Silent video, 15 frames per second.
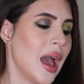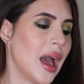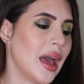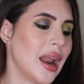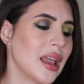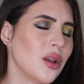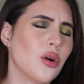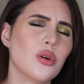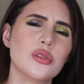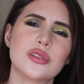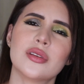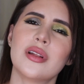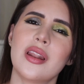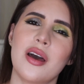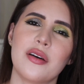And I
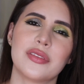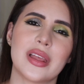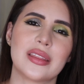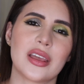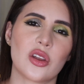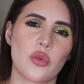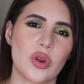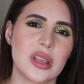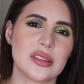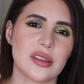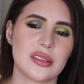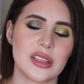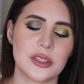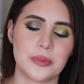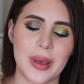also love that the greens
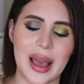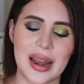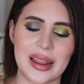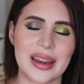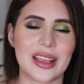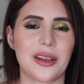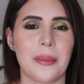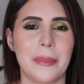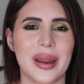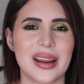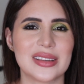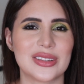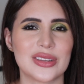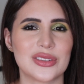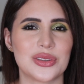on this palette, in
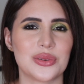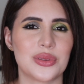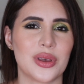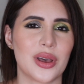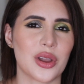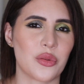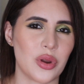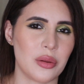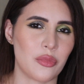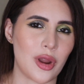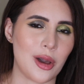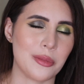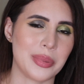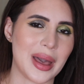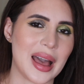comparison to the green
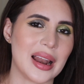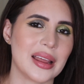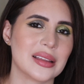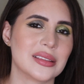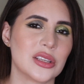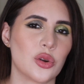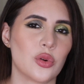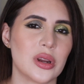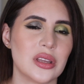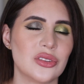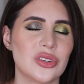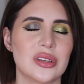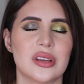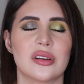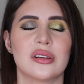brown palette, the
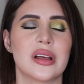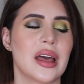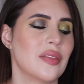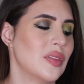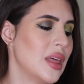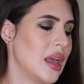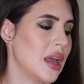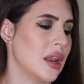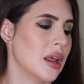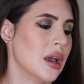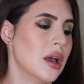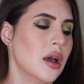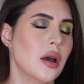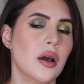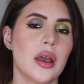original, and then
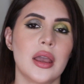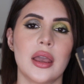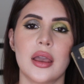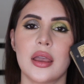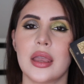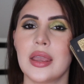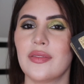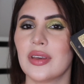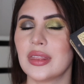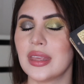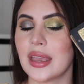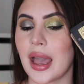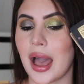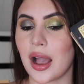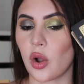even
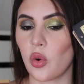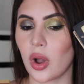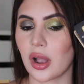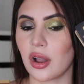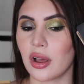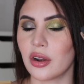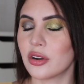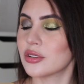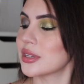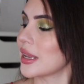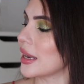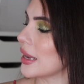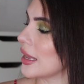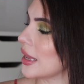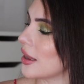the aqua colors
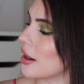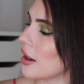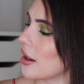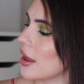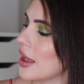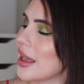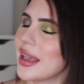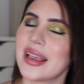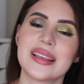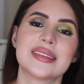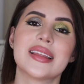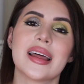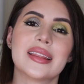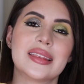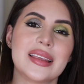in here, is
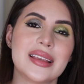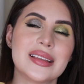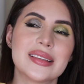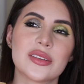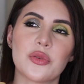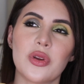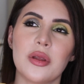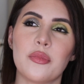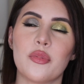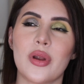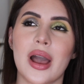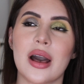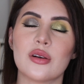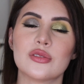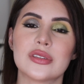that these green
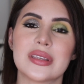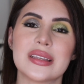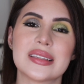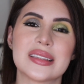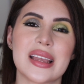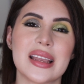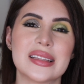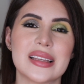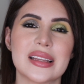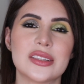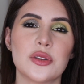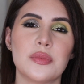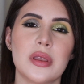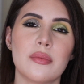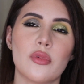browns, since they tend
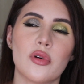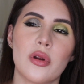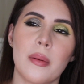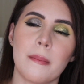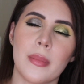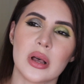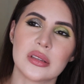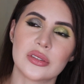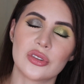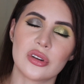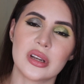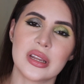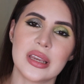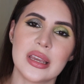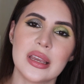to be more
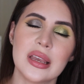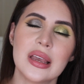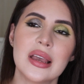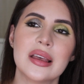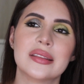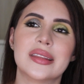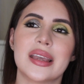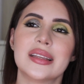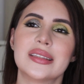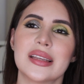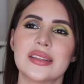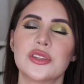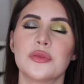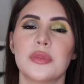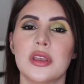mustardy, they
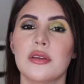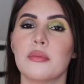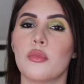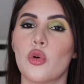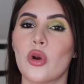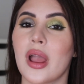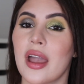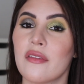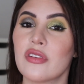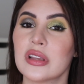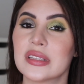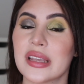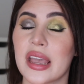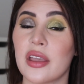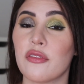tend to be more
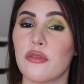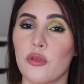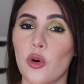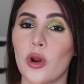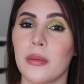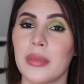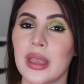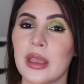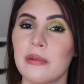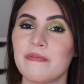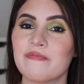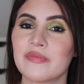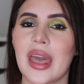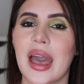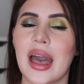everyday for
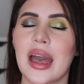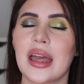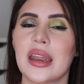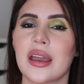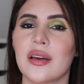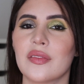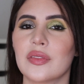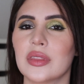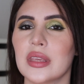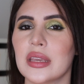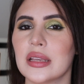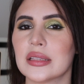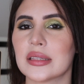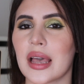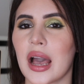me than
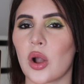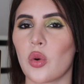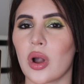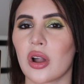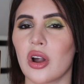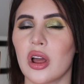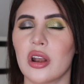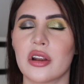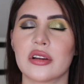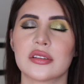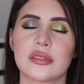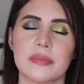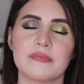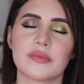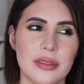these aqua
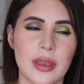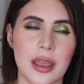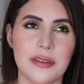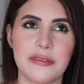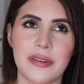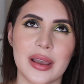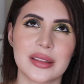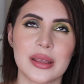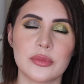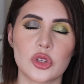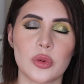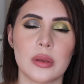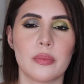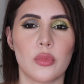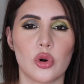colors. I find them to
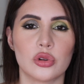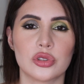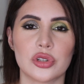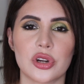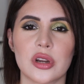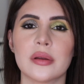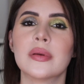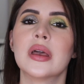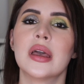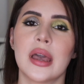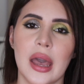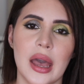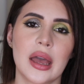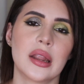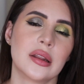be bolder,
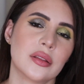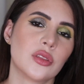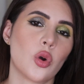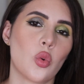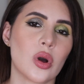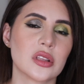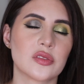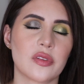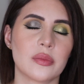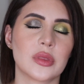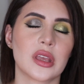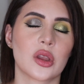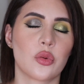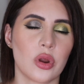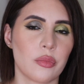and the ones from
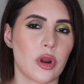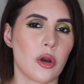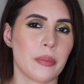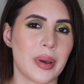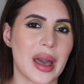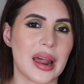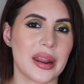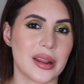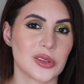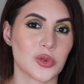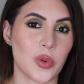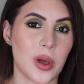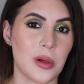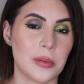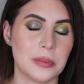the green brown palette as
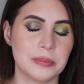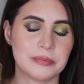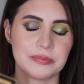well.